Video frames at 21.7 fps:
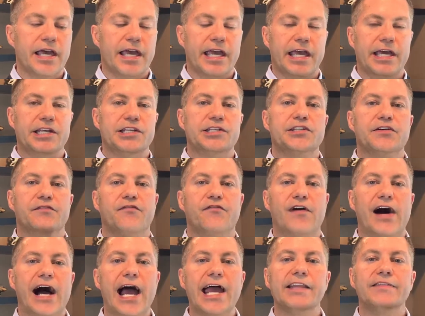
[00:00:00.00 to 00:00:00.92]
and
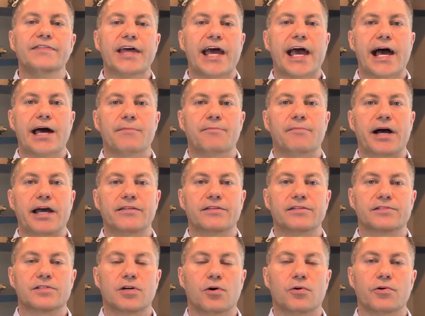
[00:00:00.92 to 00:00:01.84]
divide that by the
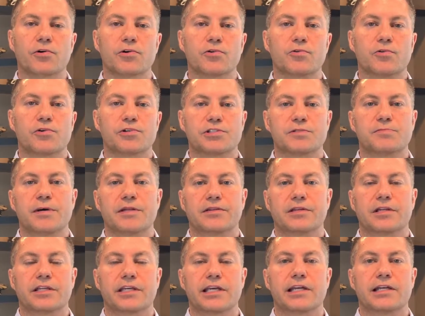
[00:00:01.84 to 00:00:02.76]
total gross
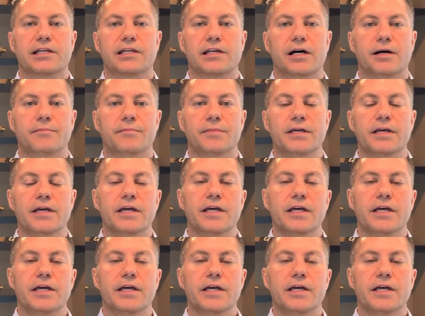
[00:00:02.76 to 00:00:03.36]
monthly income,